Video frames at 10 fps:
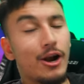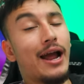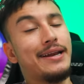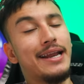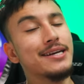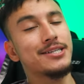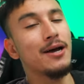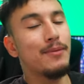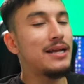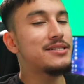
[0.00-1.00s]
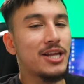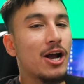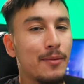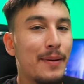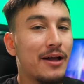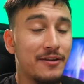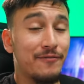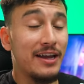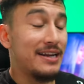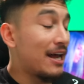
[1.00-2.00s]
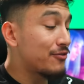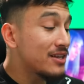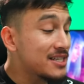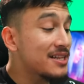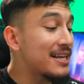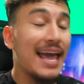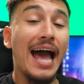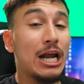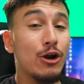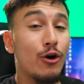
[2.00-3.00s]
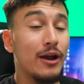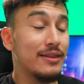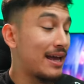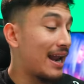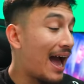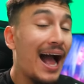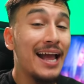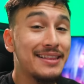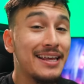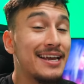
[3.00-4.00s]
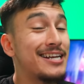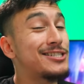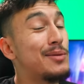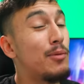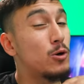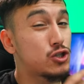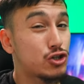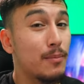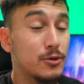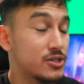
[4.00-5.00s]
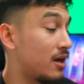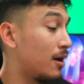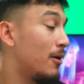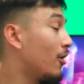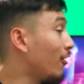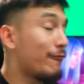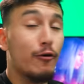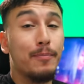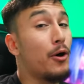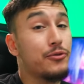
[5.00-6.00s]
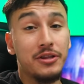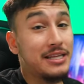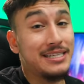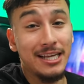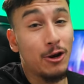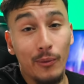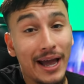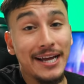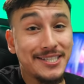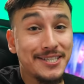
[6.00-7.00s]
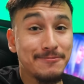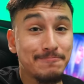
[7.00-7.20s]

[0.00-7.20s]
right, next up, let's talk about the fit. Now, this is the category that I think is the most troublesome for both of these silhouettes.